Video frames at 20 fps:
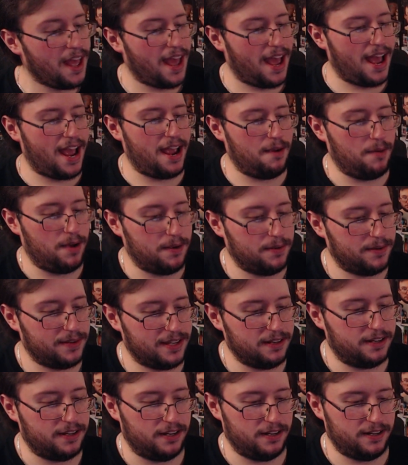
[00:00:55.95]
Anyway,
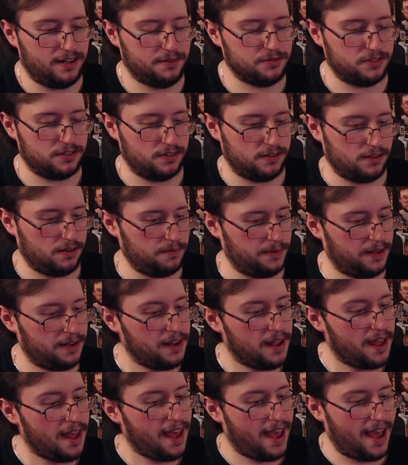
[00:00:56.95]
Kid Cudi. I'm just gonna call him that.
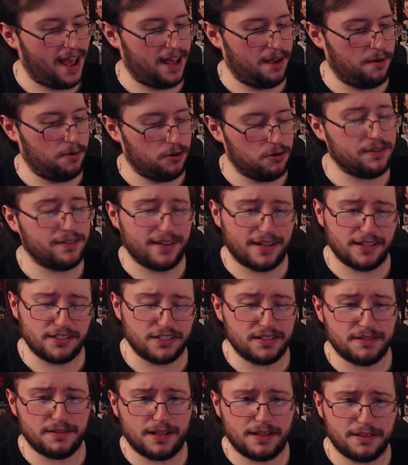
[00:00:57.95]
Anyway, who was
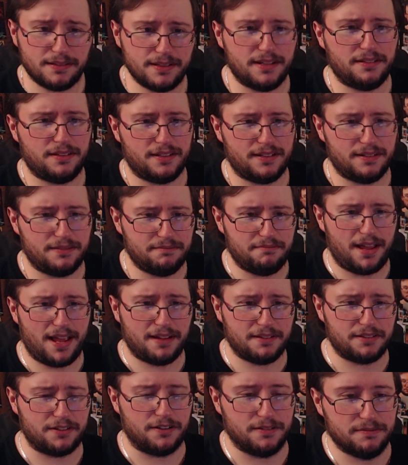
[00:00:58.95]
actually a decent
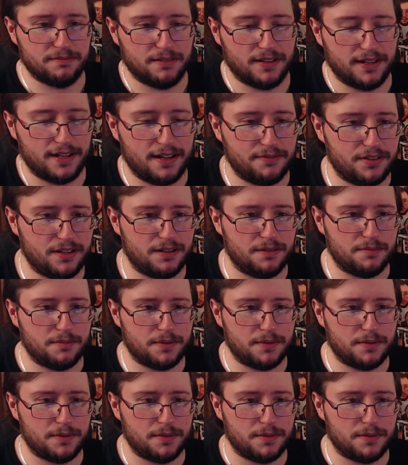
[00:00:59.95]
actor. Like I've seen him in a